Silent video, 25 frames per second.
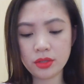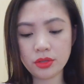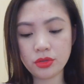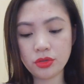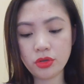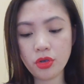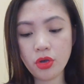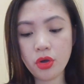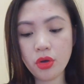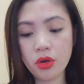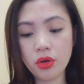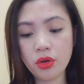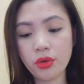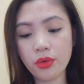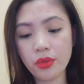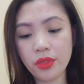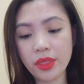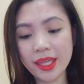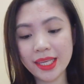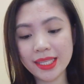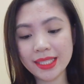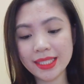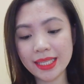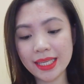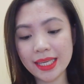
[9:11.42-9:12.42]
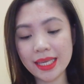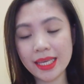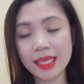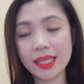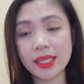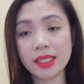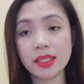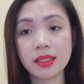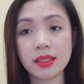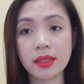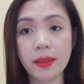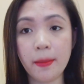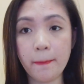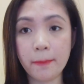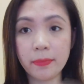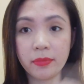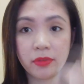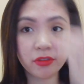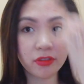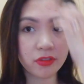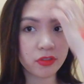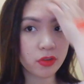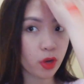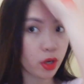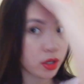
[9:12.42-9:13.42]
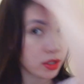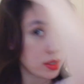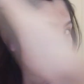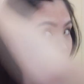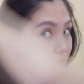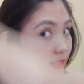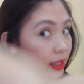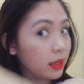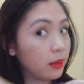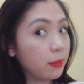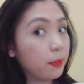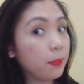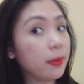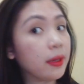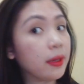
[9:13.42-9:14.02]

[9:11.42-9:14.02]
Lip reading: So, this is Frosty